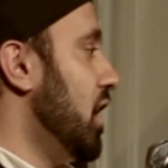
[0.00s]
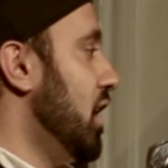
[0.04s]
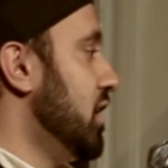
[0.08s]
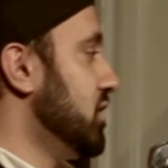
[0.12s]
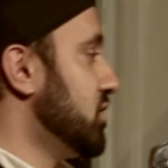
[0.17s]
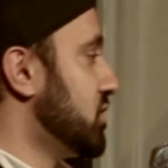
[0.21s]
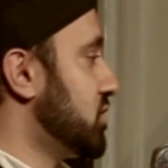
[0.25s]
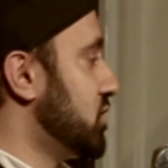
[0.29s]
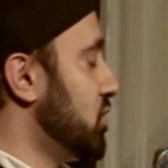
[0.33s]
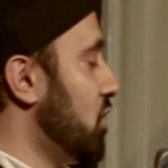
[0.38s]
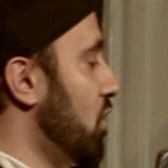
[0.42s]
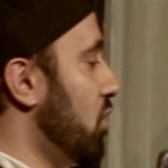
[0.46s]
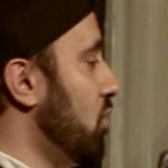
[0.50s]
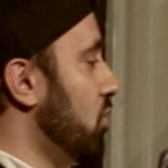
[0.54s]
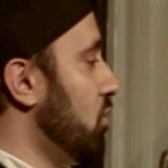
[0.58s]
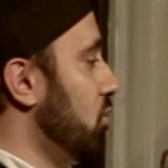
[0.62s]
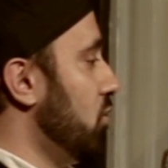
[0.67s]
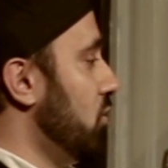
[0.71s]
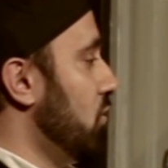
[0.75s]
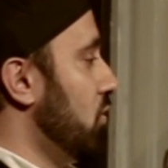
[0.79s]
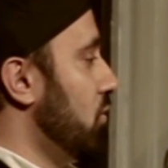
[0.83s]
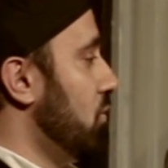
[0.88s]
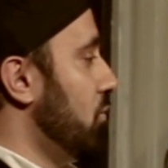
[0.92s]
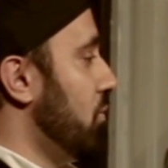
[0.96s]
And
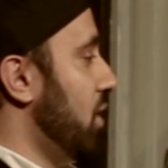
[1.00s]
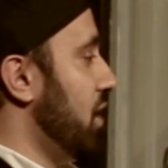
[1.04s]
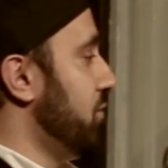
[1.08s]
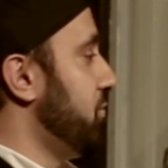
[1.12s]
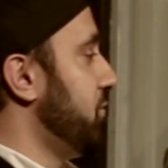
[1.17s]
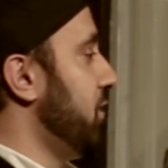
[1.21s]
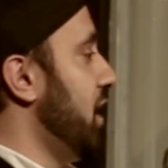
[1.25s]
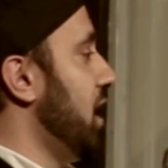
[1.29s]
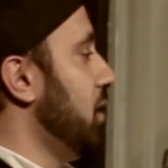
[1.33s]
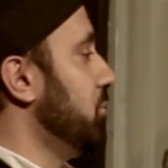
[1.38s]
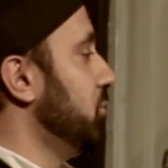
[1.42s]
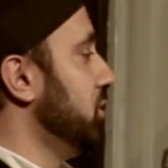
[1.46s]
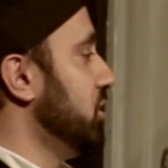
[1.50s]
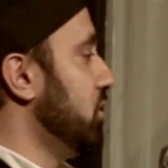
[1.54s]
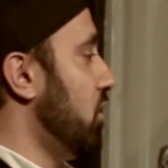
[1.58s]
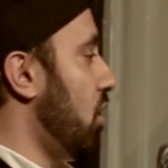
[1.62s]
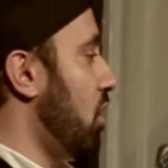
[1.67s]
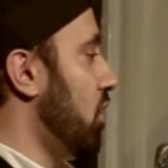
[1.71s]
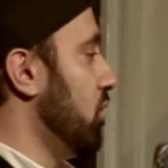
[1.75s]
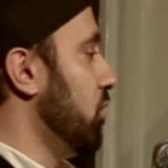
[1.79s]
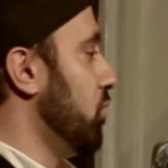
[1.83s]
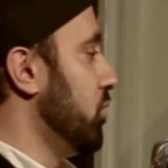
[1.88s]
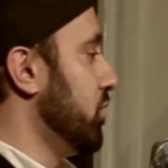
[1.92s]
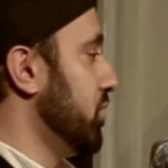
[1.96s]
so my family
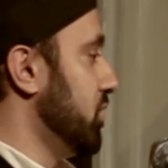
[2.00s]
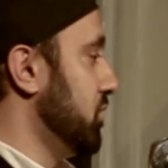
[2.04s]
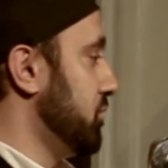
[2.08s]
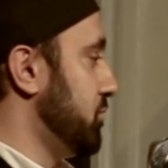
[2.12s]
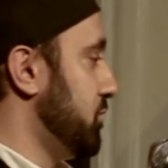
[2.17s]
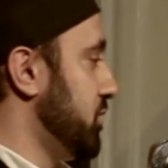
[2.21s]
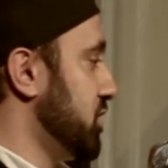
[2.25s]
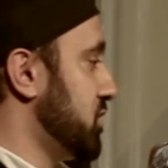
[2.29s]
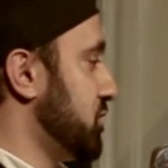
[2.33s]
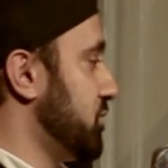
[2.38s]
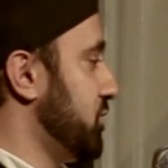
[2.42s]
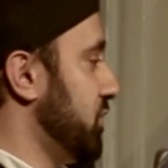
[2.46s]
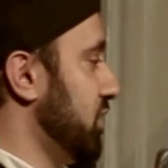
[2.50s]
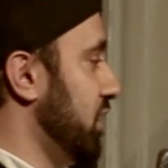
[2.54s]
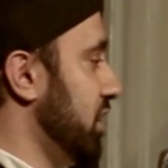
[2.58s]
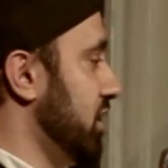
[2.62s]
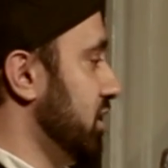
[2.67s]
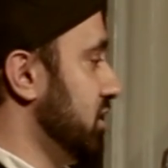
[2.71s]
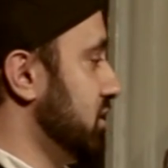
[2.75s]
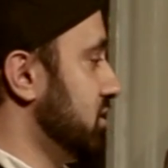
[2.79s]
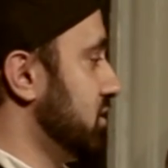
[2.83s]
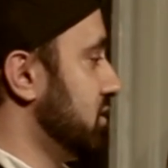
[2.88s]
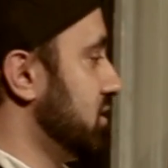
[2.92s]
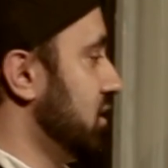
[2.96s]
all ordered fish
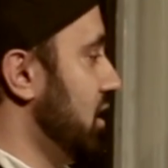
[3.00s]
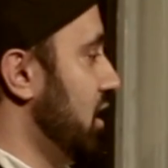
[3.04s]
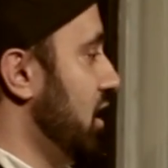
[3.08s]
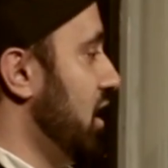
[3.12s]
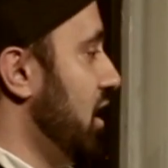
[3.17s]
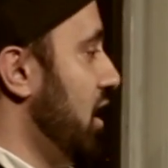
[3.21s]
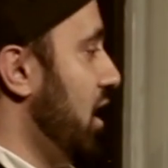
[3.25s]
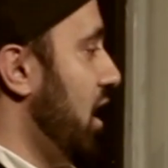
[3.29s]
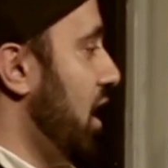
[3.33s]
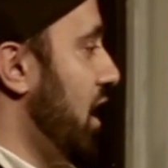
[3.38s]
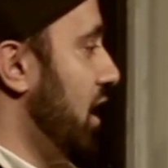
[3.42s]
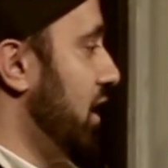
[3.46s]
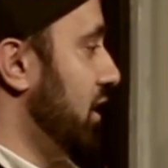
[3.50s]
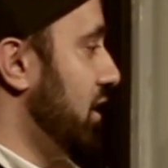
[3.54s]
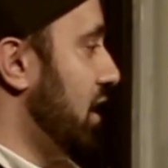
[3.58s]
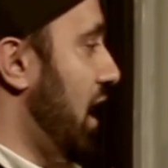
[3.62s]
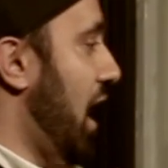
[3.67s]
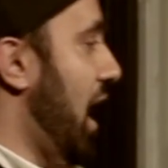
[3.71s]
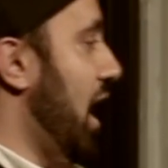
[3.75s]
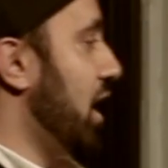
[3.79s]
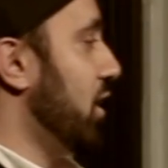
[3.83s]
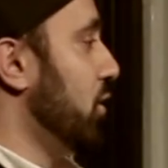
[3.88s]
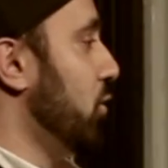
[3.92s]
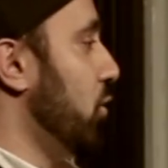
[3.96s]
fillets, and
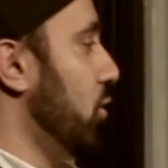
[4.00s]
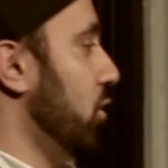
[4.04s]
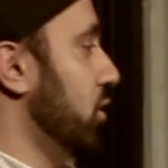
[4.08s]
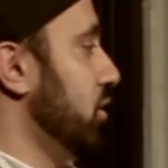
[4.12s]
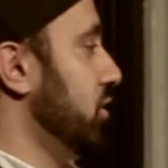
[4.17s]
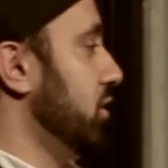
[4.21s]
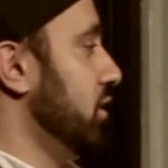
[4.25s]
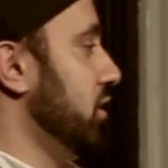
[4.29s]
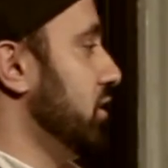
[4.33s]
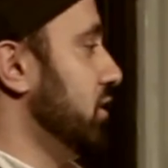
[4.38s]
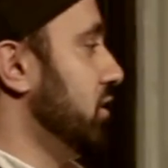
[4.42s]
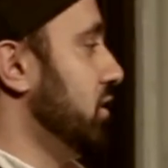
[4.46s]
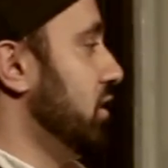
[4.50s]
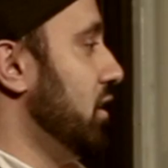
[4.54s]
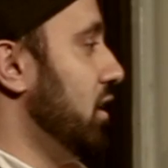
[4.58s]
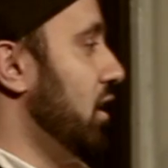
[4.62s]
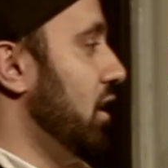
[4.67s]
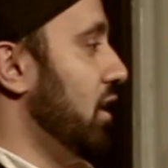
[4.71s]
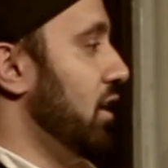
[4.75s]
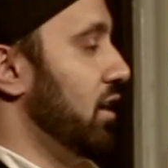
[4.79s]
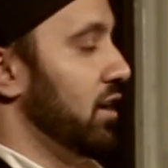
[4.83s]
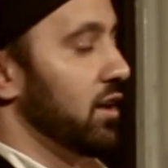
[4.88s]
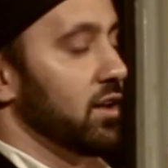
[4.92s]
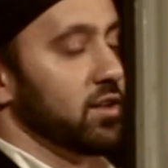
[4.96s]
I ordered
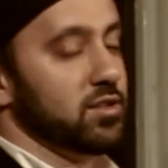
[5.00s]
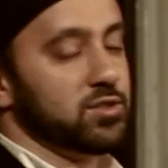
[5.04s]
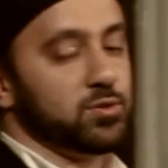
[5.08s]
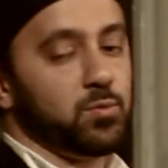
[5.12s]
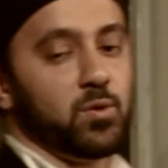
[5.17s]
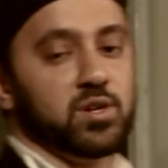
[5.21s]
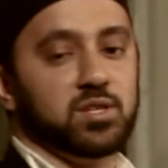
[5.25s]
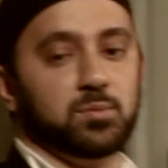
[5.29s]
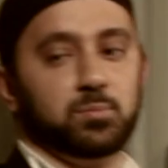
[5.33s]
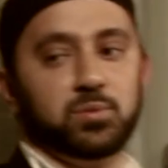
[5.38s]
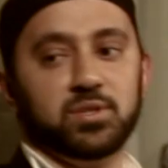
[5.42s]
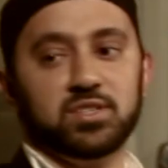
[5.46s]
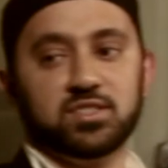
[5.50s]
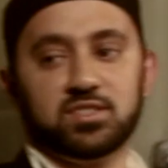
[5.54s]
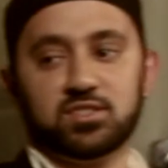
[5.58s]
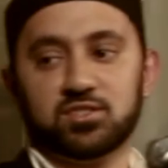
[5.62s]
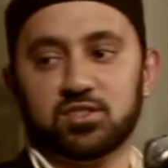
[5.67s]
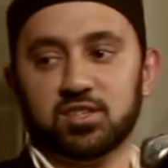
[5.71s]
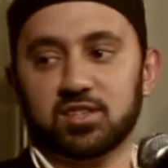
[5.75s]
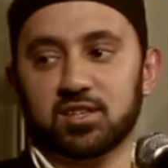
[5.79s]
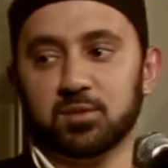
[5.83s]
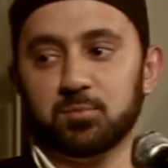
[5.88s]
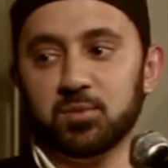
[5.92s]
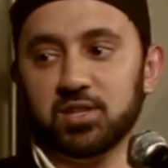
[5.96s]
20-piece
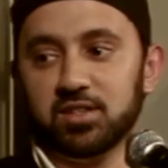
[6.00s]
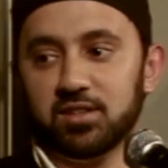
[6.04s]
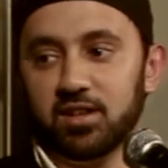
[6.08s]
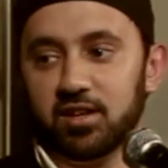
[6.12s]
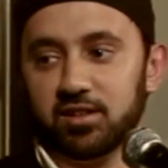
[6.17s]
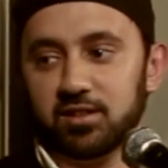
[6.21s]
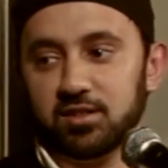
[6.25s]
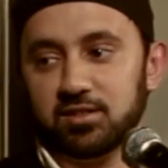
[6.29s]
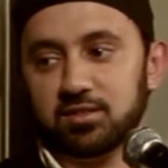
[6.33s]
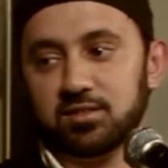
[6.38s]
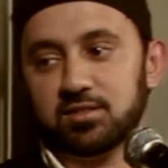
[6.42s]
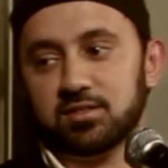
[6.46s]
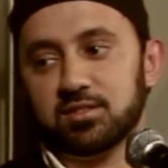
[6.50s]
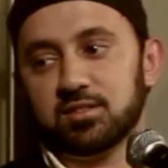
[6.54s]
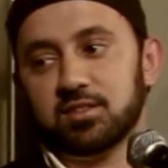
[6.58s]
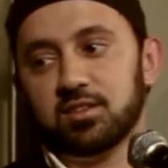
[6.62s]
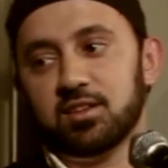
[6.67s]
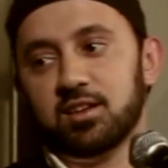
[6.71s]
chicken McNuggets.